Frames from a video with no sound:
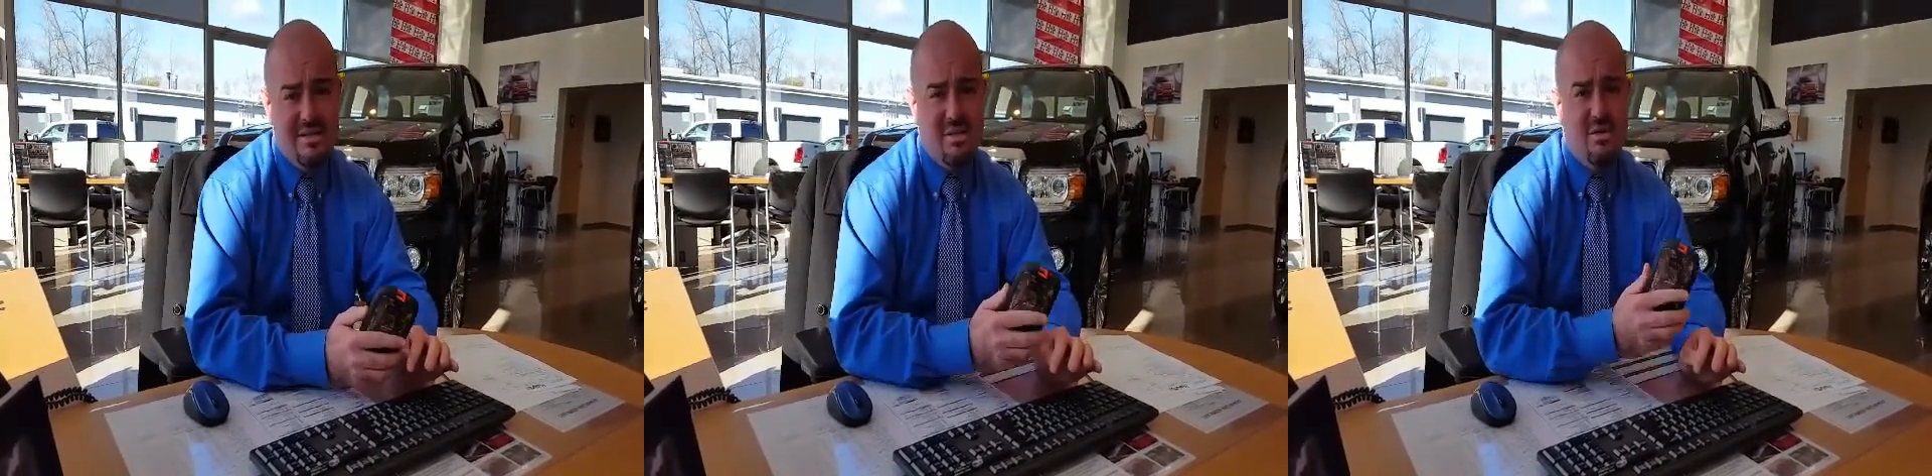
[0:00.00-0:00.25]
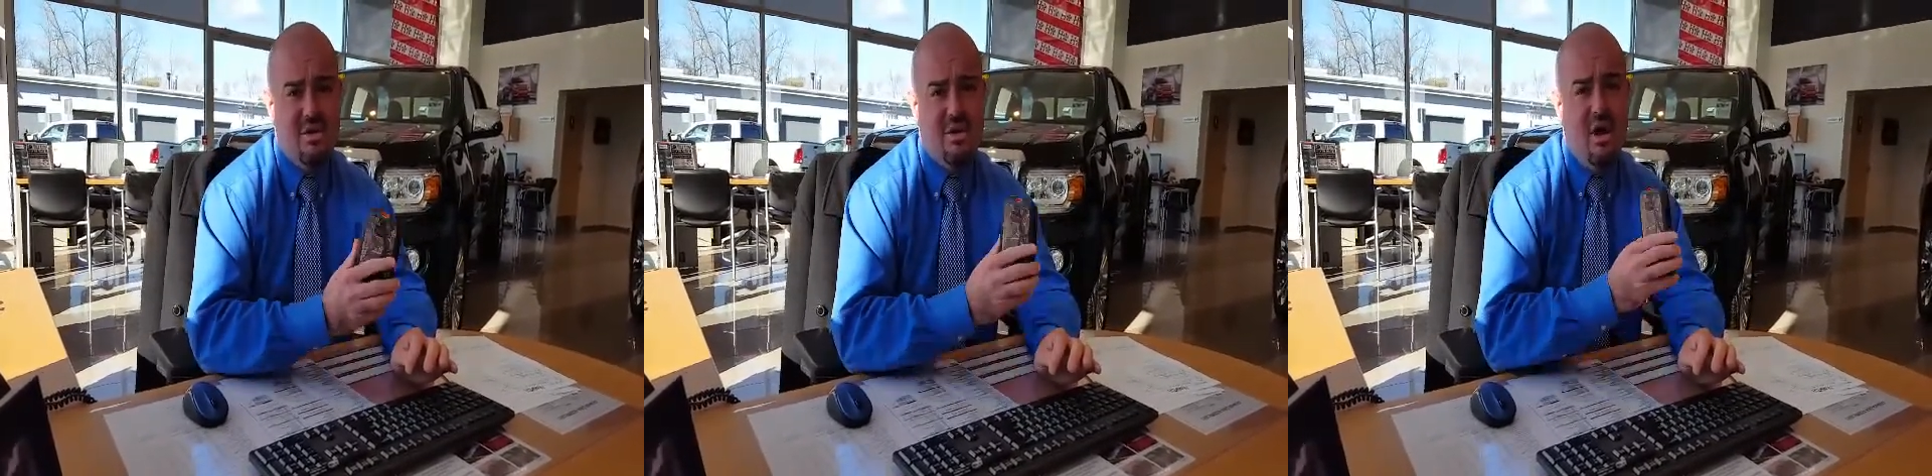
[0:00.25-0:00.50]
so
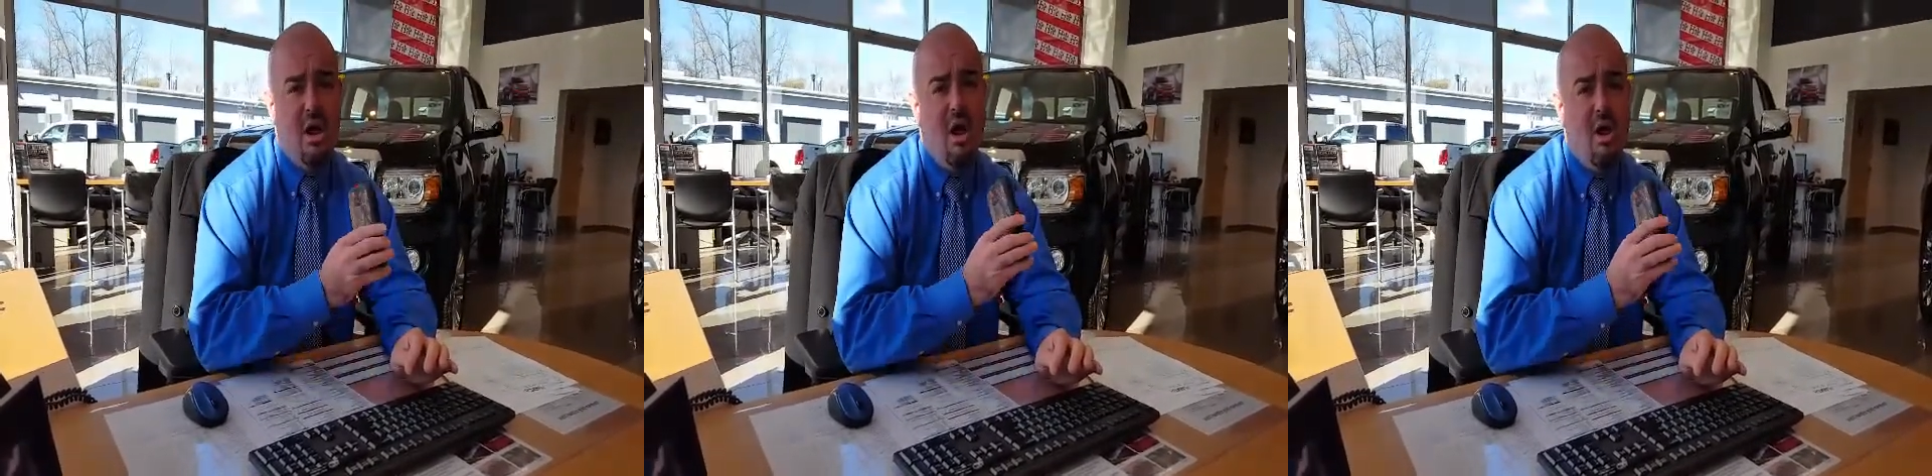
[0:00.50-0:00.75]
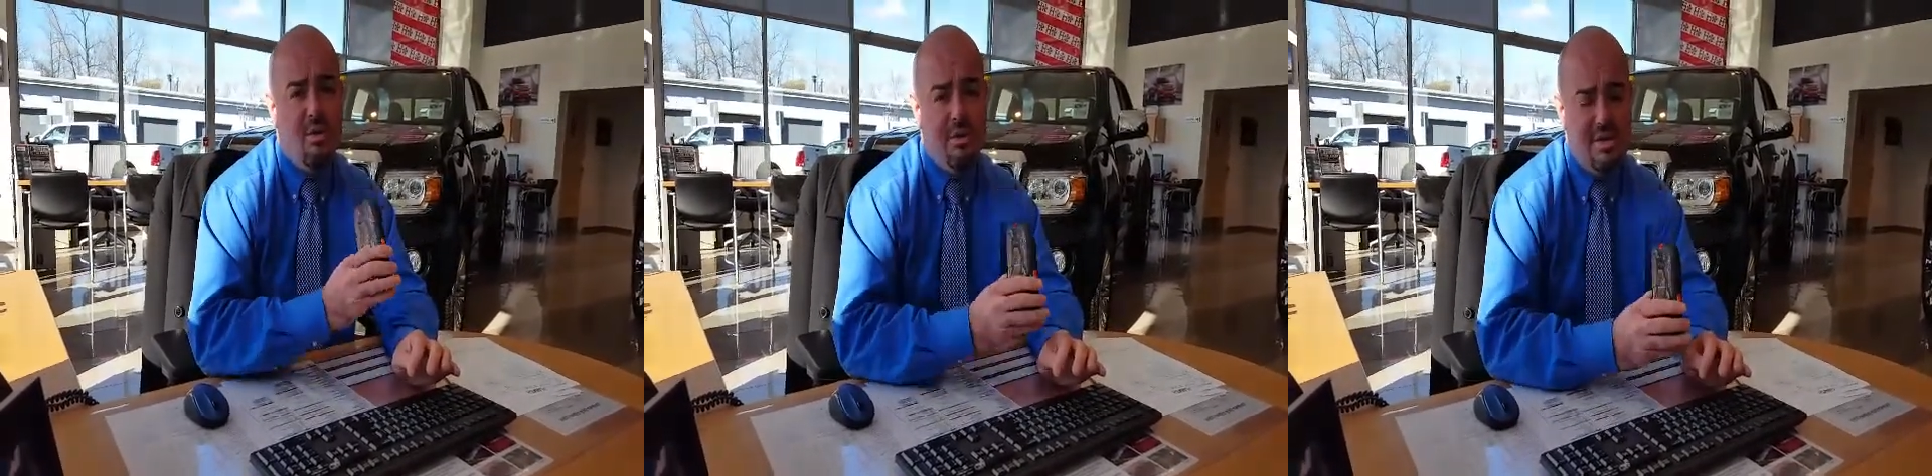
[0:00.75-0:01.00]
you can
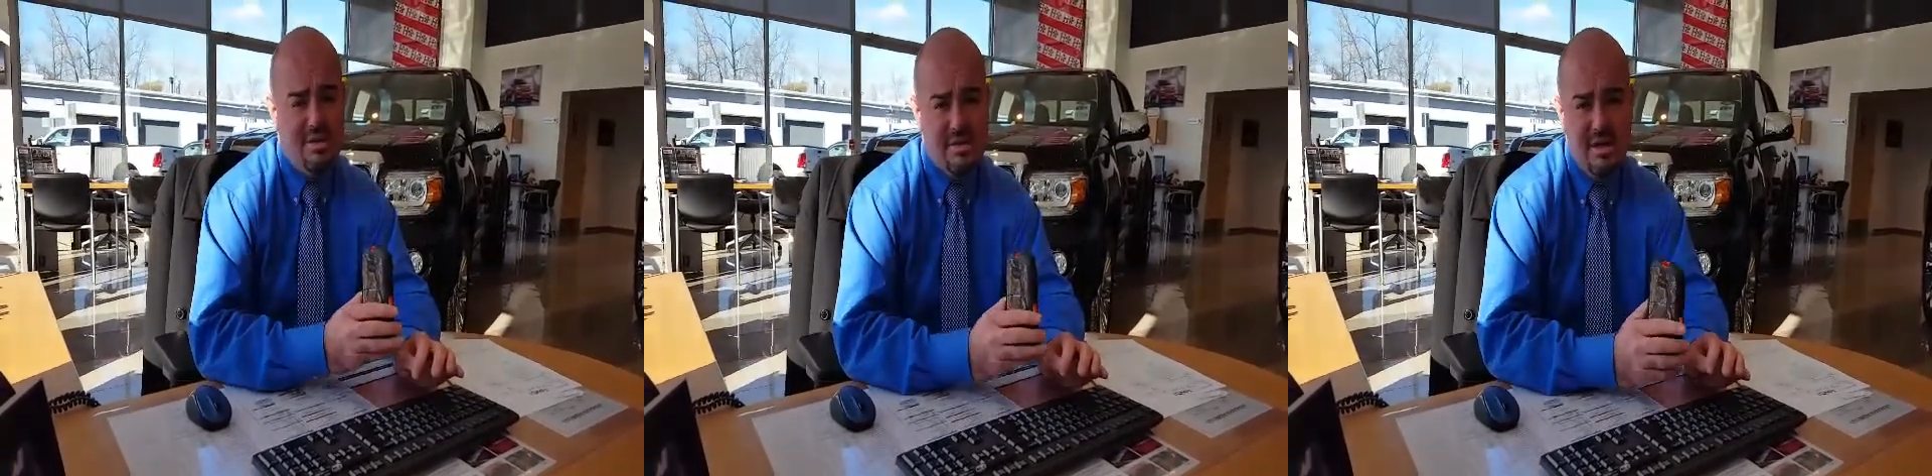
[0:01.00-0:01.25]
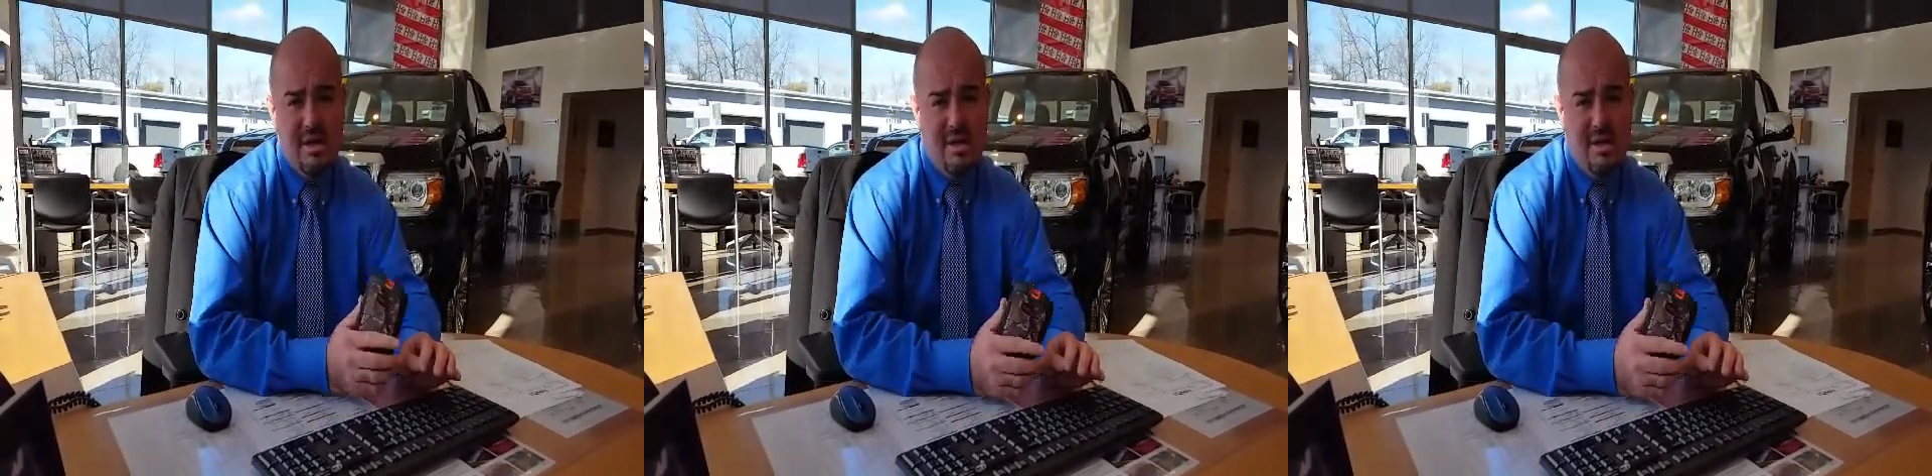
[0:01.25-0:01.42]
always